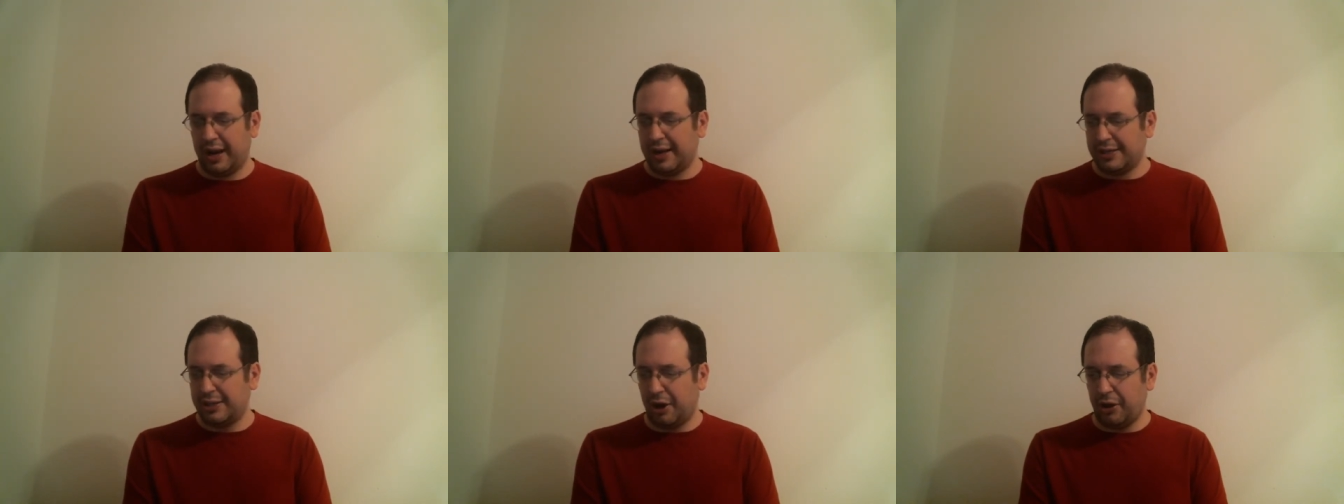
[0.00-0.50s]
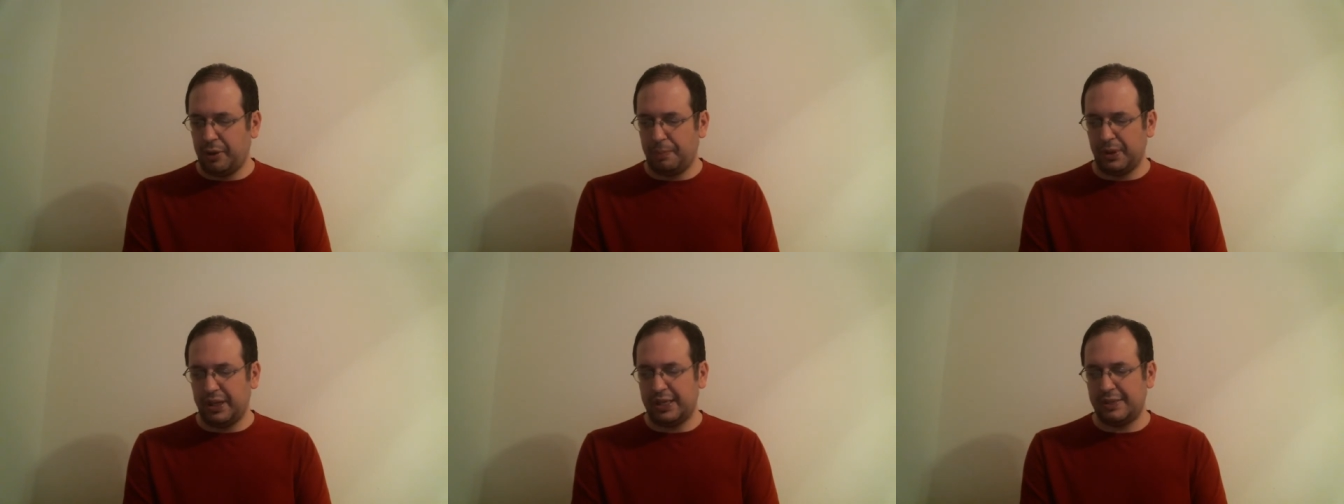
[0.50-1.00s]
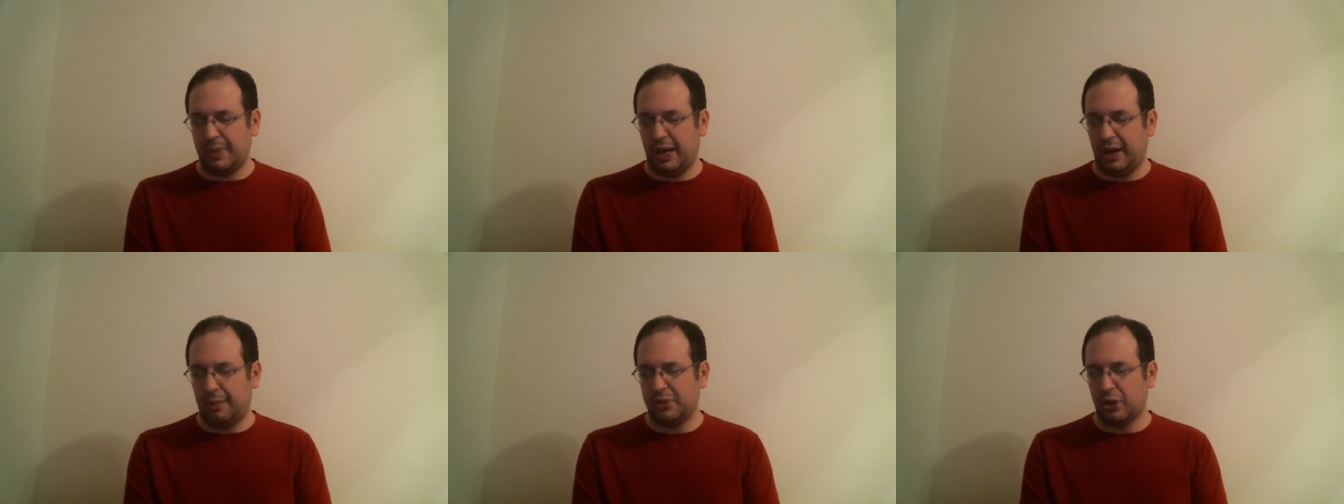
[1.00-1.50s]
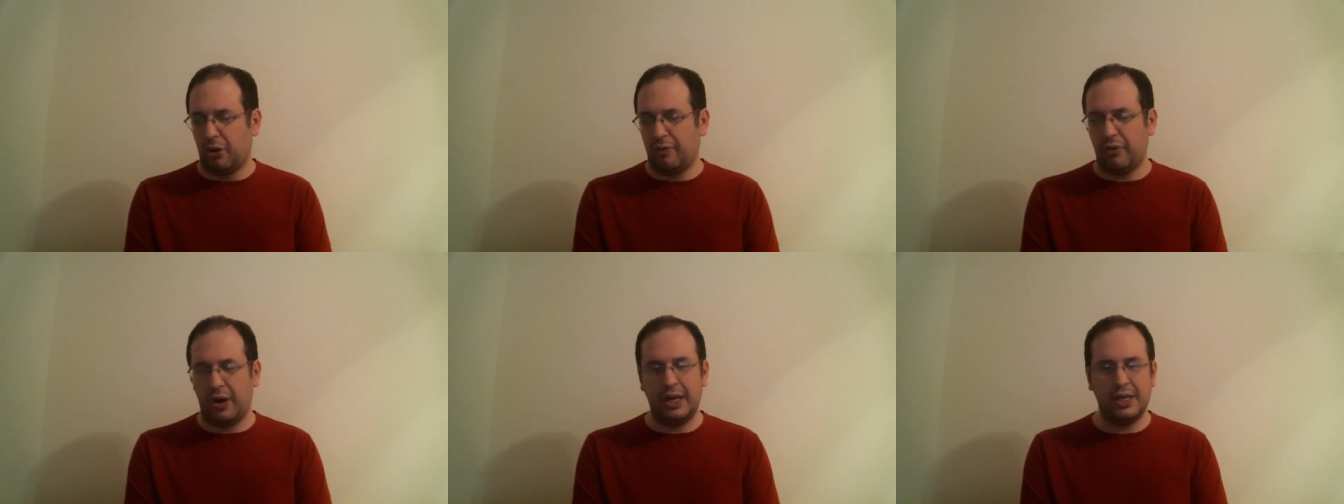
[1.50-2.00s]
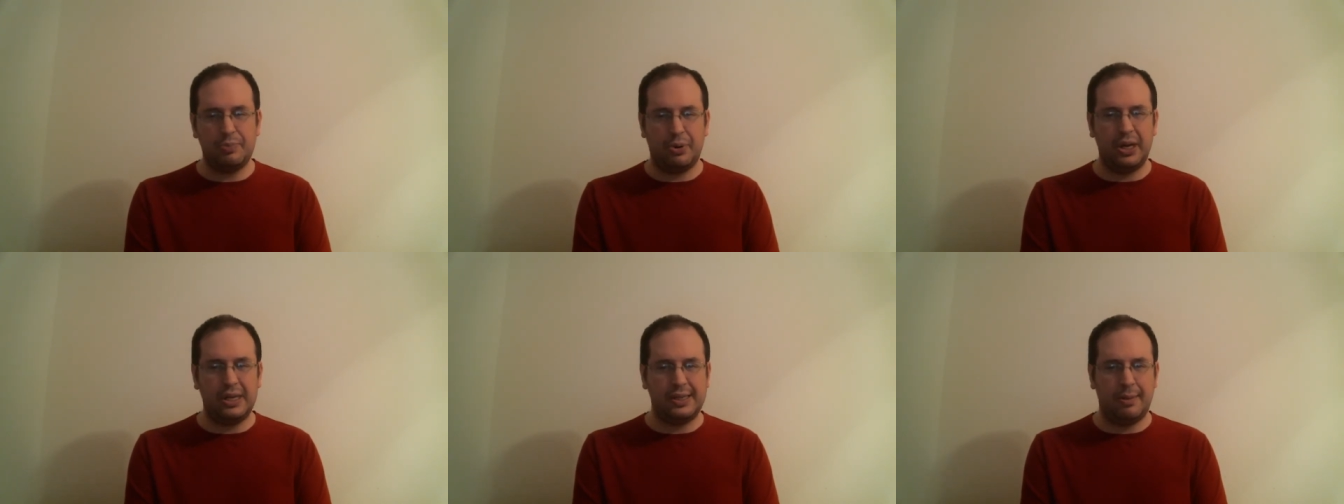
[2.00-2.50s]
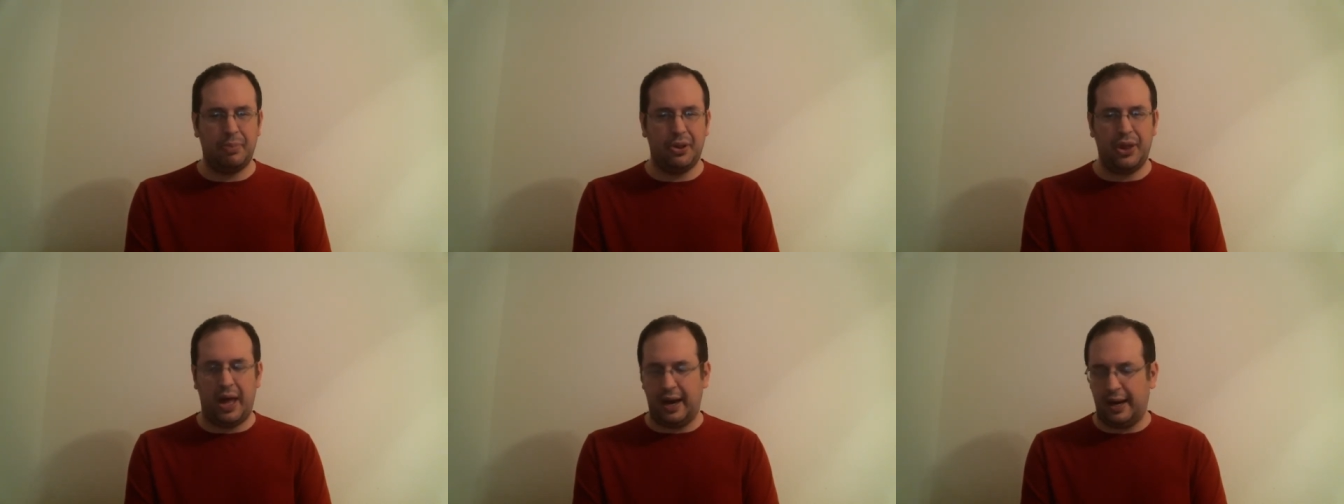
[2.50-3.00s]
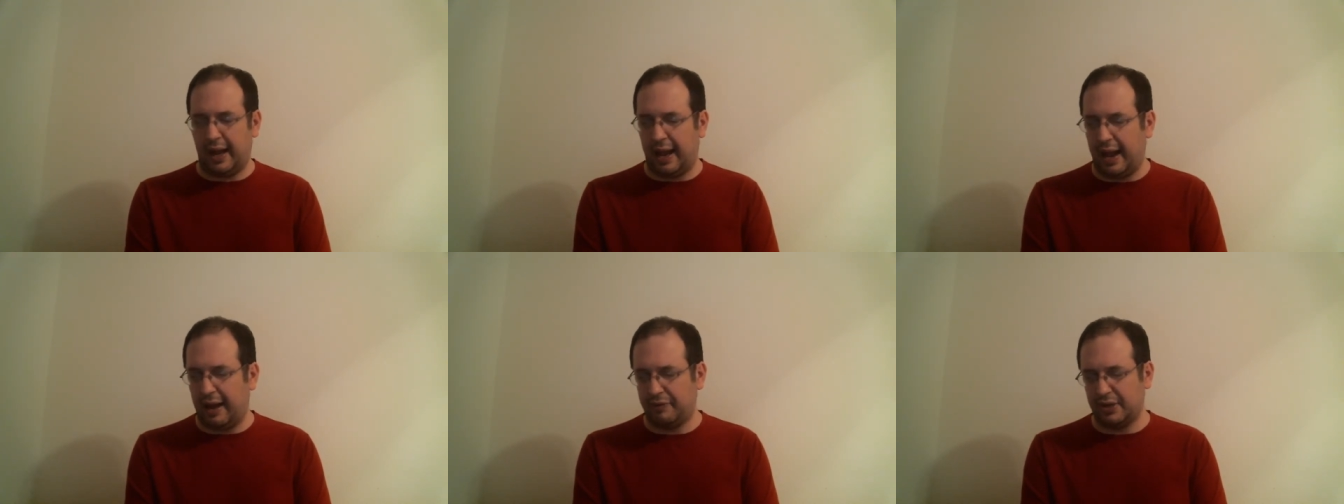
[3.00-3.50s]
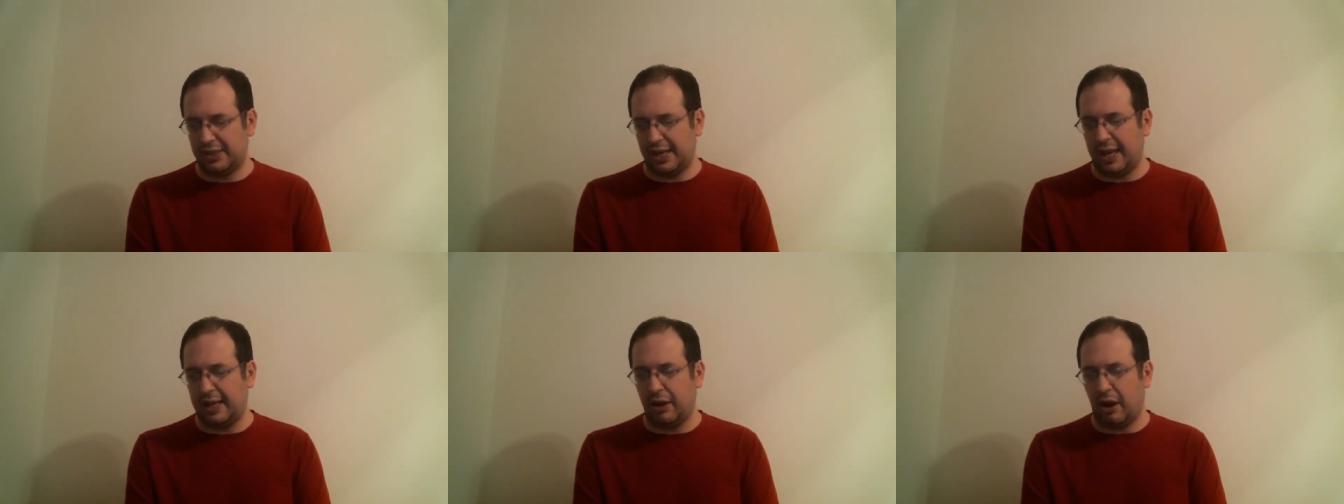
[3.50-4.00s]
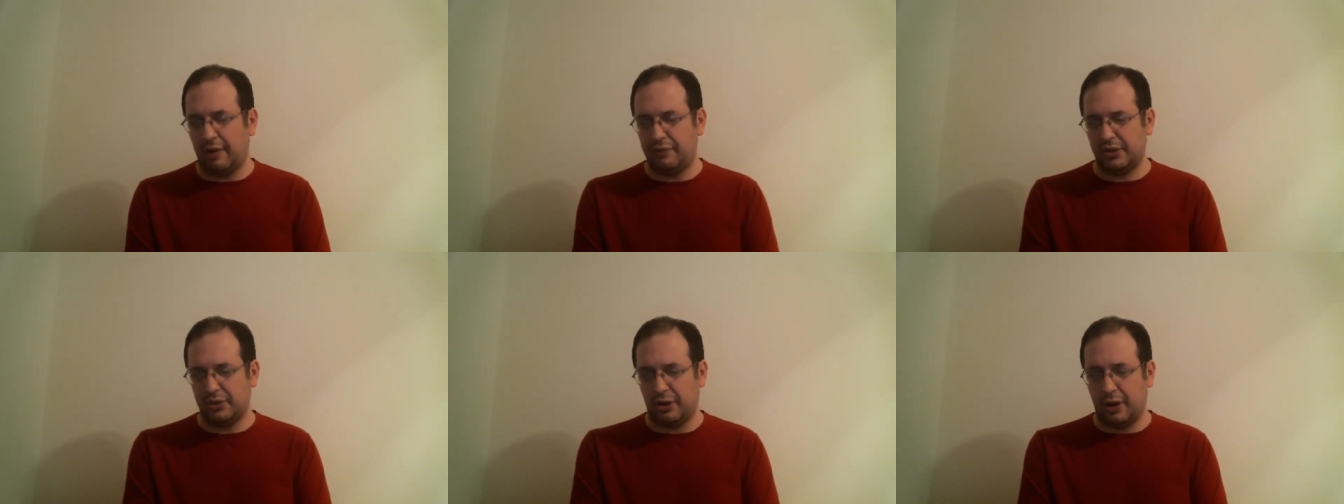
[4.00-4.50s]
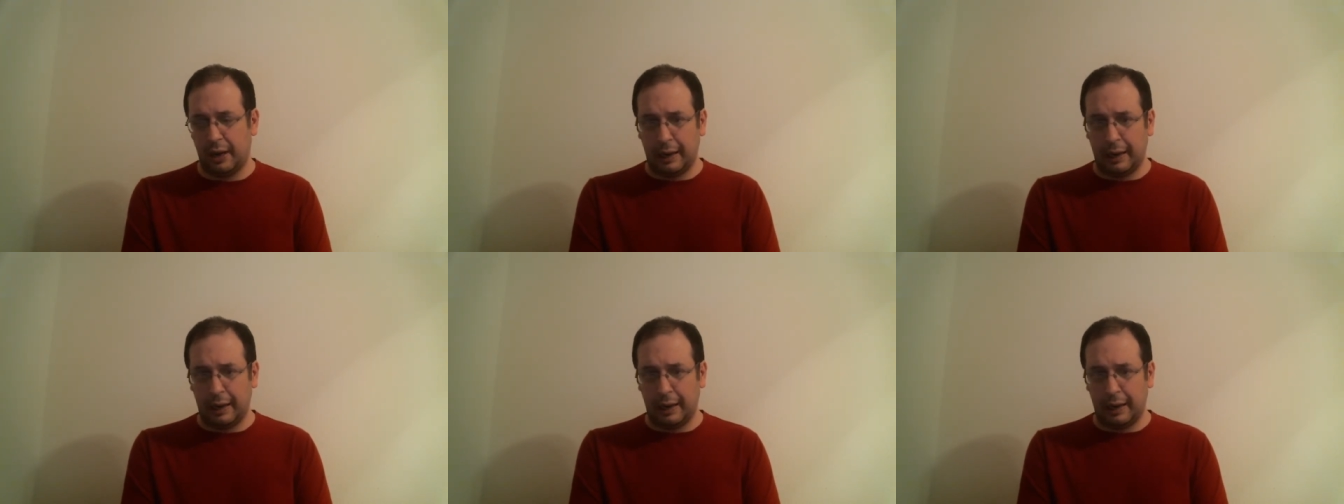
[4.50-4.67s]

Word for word: So the policeman comes over and he's pretty sympathetic, I have to say, the officer.